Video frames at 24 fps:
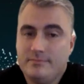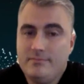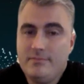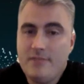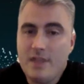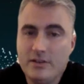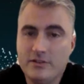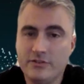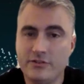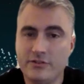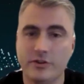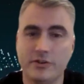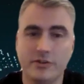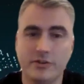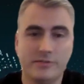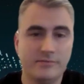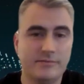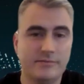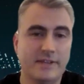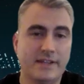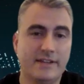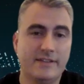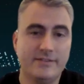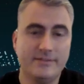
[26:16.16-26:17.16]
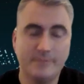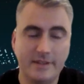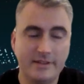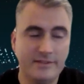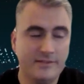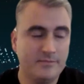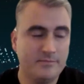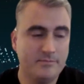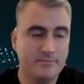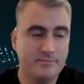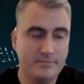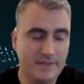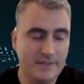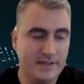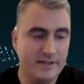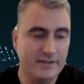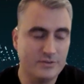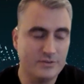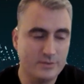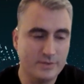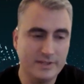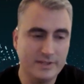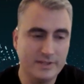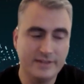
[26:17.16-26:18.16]
So it's
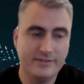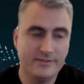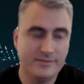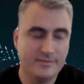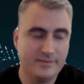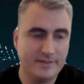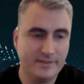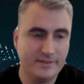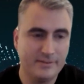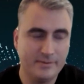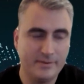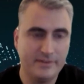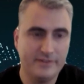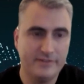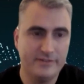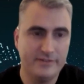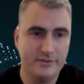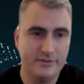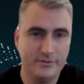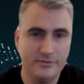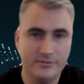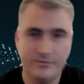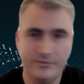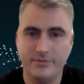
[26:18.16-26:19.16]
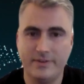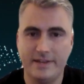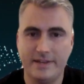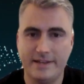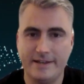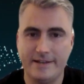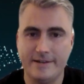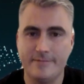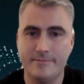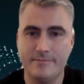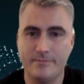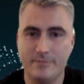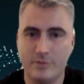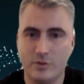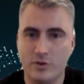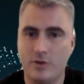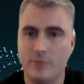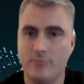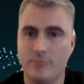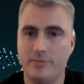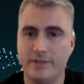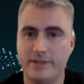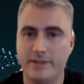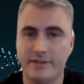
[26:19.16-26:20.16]
drilling's expensive,
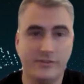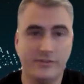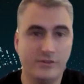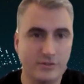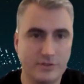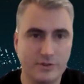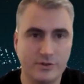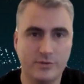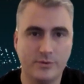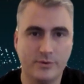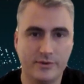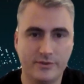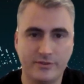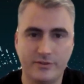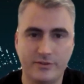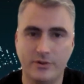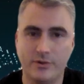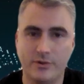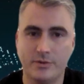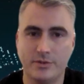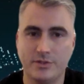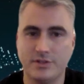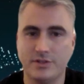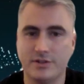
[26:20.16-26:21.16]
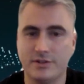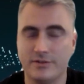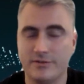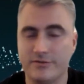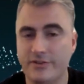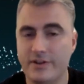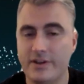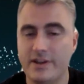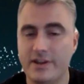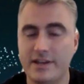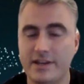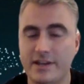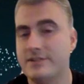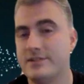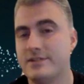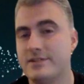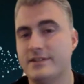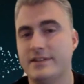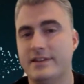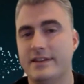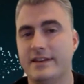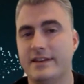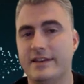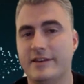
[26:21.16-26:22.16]
complex. You don't always know what you're going to find.
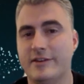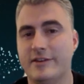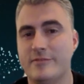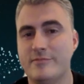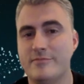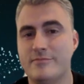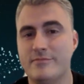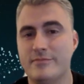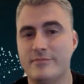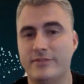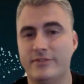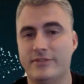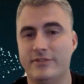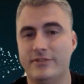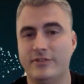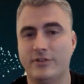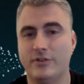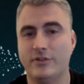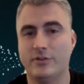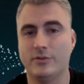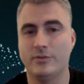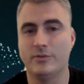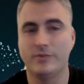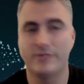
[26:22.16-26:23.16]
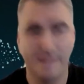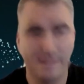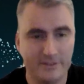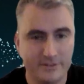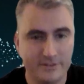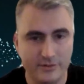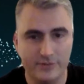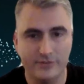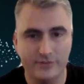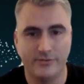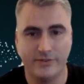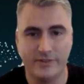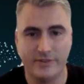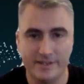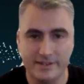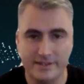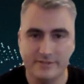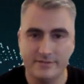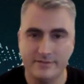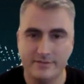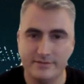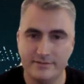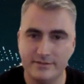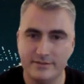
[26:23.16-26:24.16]
So with
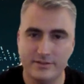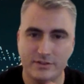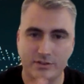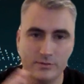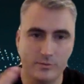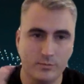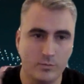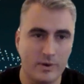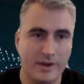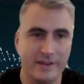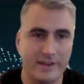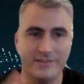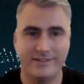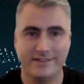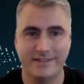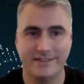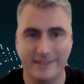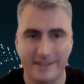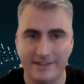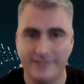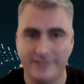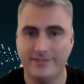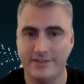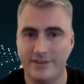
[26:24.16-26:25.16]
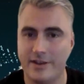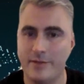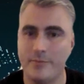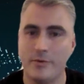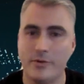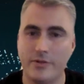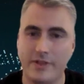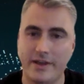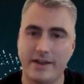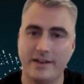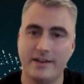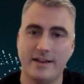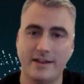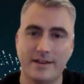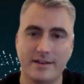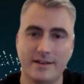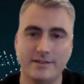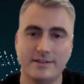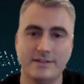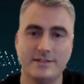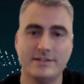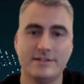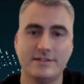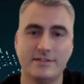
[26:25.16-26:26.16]
ExoSphere, you waste less time on that,
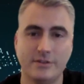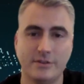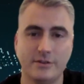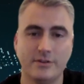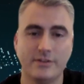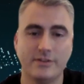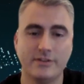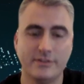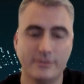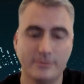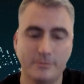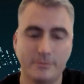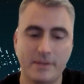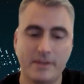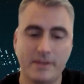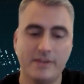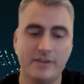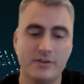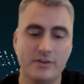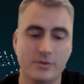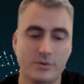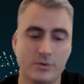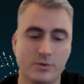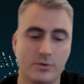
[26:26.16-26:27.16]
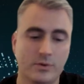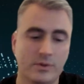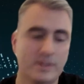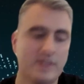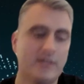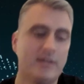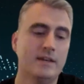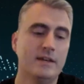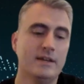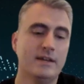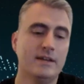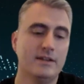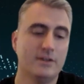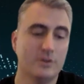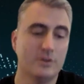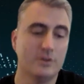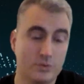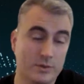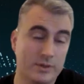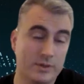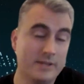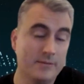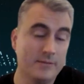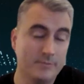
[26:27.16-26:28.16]
and you can spend your
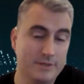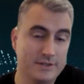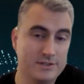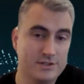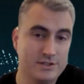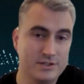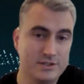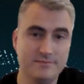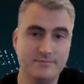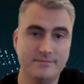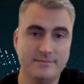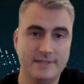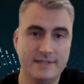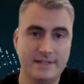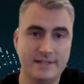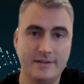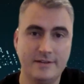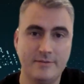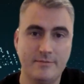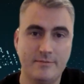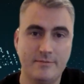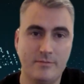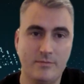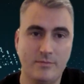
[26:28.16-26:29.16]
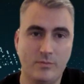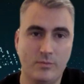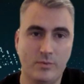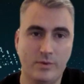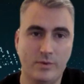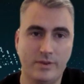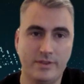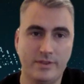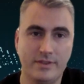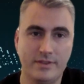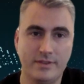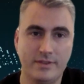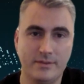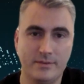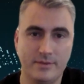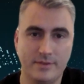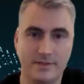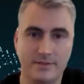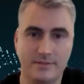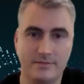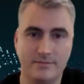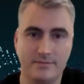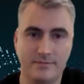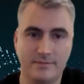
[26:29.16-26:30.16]
drilling budget with
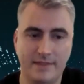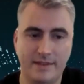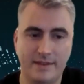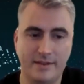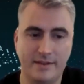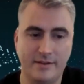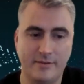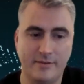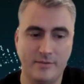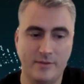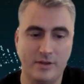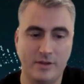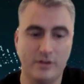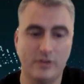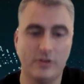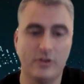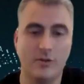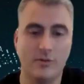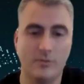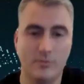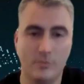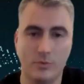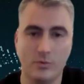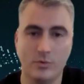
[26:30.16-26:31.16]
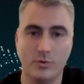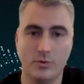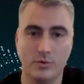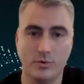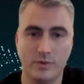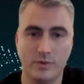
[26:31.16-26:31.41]
a lot more